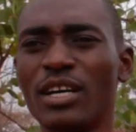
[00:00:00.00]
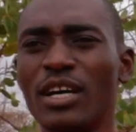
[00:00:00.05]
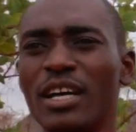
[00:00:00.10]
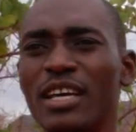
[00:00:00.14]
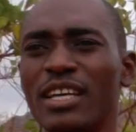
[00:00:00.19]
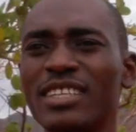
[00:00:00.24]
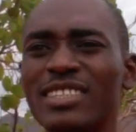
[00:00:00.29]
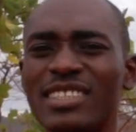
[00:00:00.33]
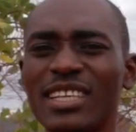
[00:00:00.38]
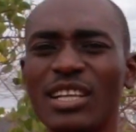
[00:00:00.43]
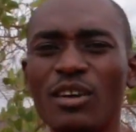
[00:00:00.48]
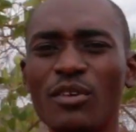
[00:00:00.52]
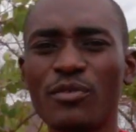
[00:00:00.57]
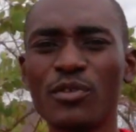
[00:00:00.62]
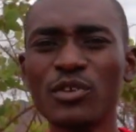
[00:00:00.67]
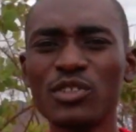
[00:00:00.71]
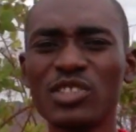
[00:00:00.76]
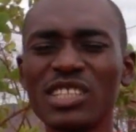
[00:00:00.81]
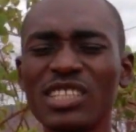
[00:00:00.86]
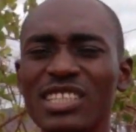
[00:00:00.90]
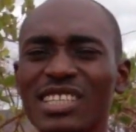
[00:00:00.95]
Instead of
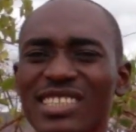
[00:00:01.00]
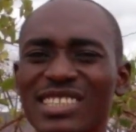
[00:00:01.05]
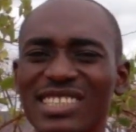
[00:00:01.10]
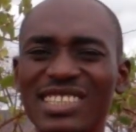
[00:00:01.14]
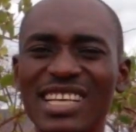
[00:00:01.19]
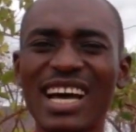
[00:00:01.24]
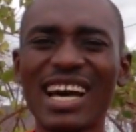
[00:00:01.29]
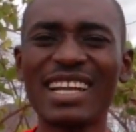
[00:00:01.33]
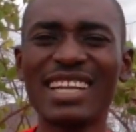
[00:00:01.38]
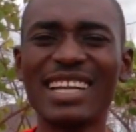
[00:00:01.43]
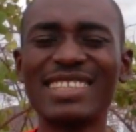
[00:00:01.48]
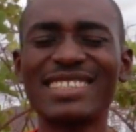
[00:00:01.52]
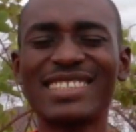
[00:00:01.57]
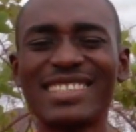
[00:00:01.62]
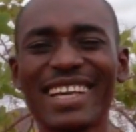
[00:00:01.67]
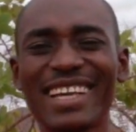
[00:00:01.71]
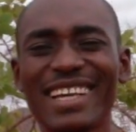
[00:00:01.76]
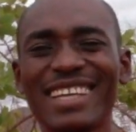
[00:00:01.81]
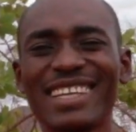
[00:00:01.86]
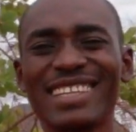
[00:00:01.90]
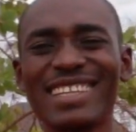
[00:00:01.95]
using the sun and
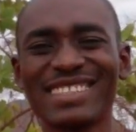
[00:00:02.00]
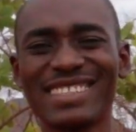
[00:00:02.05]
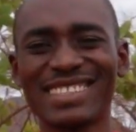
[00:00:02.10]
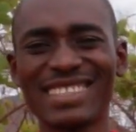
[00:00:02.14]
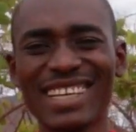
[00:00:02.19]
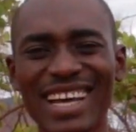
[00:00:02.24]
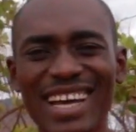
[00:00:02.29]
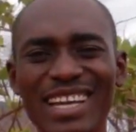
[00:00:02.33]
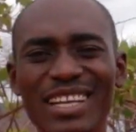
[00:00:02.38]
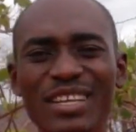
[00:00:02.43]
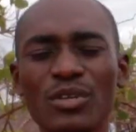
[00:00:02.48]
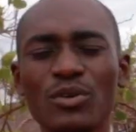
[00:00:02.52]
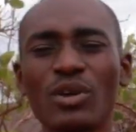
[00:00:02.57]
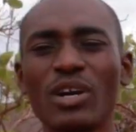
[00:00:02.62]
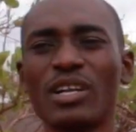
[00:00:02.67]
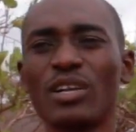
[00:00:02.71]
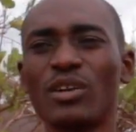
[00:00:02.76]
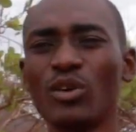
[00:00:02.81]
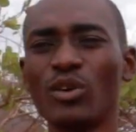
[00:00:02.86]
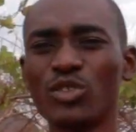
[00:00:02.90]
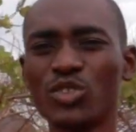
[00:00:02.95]
tracking the sun, you
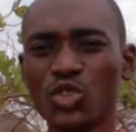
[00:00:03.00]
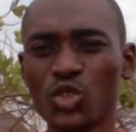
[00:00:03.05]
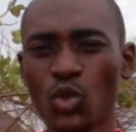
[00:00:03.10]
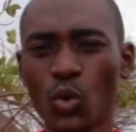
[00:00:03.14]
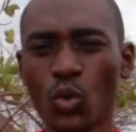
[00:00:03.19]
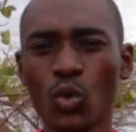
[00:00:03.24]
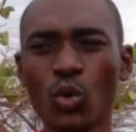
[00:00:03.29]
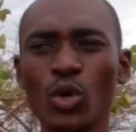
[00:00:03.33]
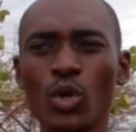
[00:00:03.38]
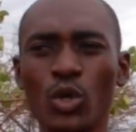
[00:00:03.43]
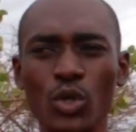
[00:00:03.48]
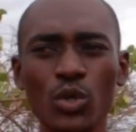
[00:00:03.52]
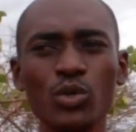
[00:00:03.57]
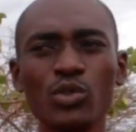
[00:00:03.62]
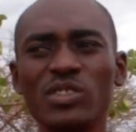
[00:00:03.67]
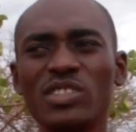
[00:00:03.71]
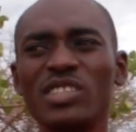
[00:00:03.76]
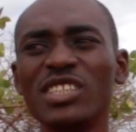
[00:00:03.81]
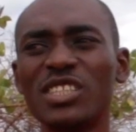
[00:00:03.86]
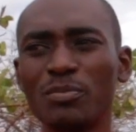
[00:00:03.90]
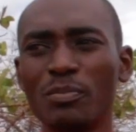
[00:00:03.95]
can also use
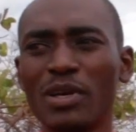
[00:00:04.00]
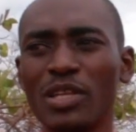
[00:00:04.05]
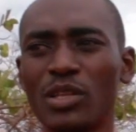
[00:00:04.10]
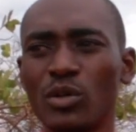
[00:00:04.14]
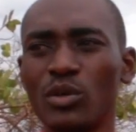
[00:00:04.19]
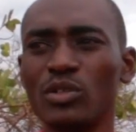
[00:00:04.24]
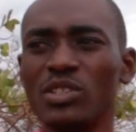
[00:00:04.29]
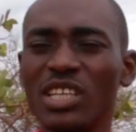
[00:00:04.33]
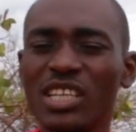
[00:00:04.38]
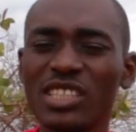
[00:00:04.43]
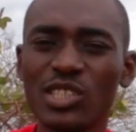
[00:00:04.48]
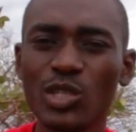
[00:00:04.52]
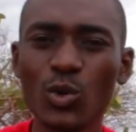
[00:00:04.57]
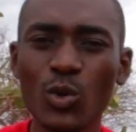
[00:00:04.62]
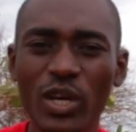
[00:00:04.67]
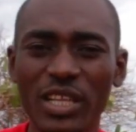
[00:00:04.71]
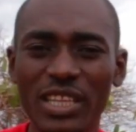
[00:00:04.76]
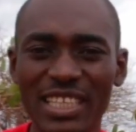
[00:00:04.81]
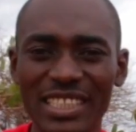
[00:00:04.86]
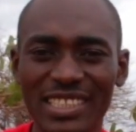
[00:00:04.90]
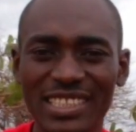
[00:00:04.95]
this method. Just look
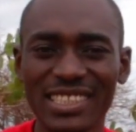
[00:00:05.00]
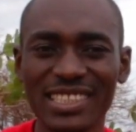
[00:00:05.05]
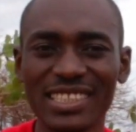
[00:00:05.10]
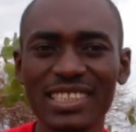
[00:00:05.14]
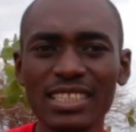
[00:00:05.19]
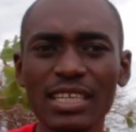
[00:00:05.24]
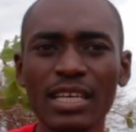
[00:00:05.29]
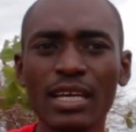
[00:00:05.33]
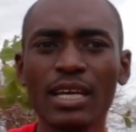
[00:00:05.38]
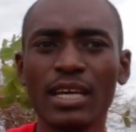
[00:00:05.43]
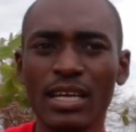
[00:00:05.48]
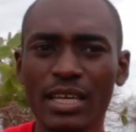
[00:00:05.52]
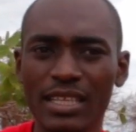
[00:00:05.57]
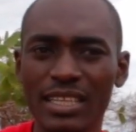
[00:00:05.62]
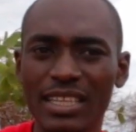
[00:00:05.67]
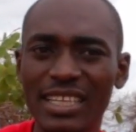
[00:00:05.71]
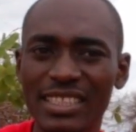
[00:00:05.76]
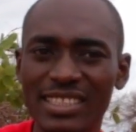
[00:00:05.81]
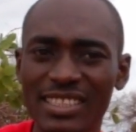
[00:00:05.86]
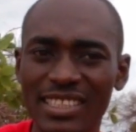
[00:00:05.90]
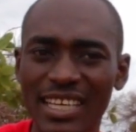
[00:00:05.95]
at the tree
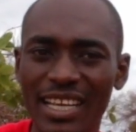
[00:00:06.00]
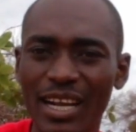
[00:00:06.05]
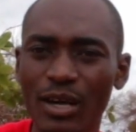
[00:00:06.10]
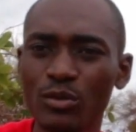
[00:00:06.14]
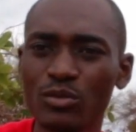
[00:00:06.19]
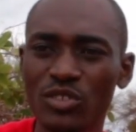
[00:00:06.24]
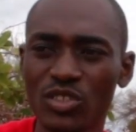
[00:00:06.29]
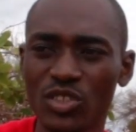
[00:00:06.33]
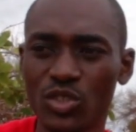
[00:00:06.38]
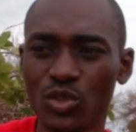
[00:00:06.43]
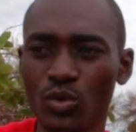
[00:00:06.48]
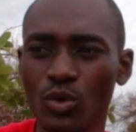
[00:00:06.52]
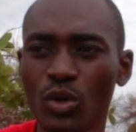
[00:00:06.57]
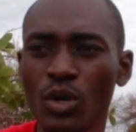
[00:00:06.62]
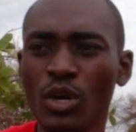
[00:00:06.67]
that surrounds you.